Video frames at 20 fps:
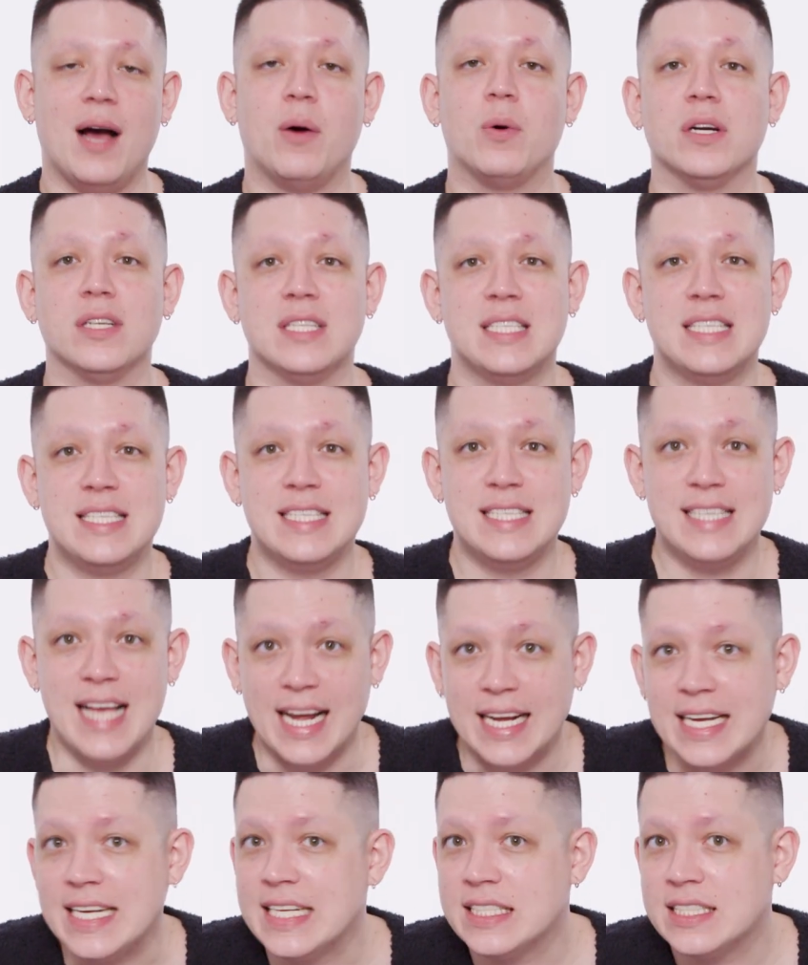Our
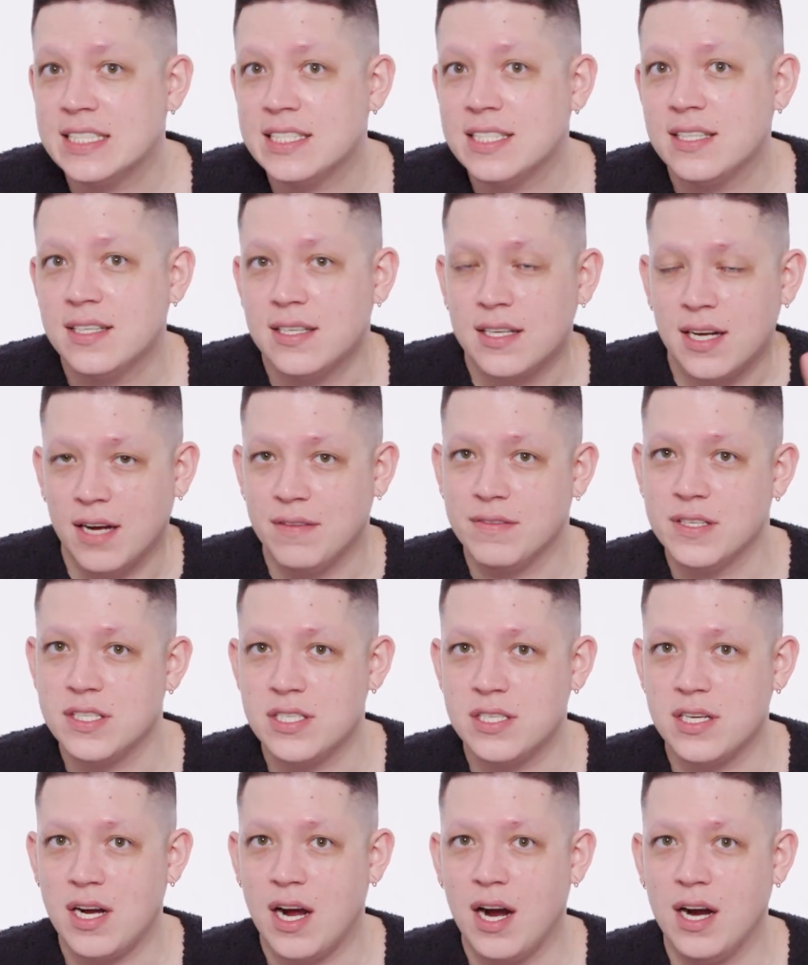second cover
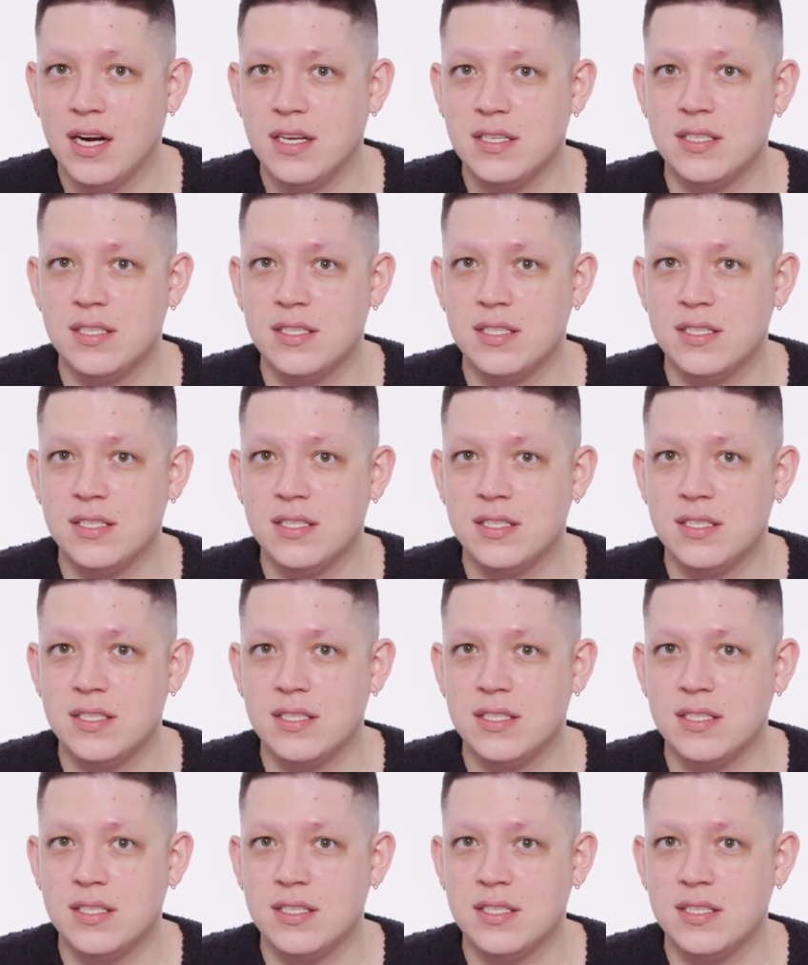star,